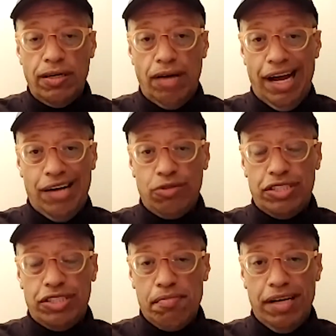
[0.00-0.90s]
I don't
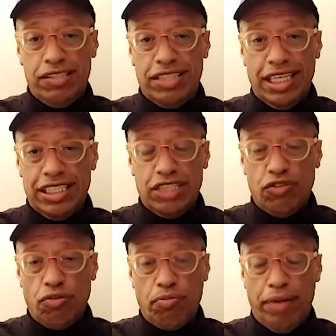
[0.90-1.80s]
see a successful
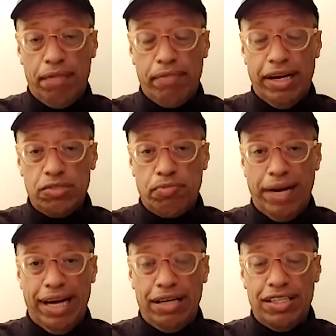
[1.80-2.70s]
brand because
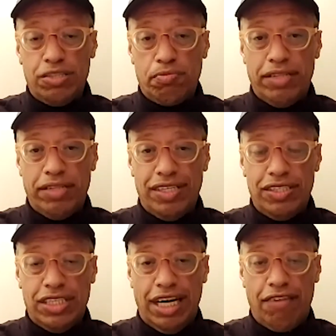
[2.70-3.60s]
brand is built
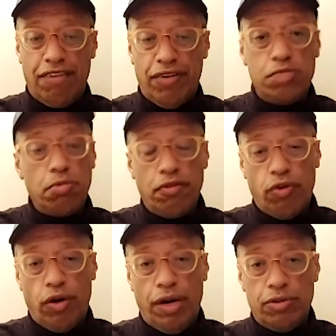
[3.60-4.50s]
inside first
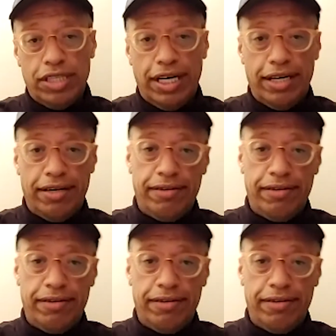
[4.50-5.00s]
before outside.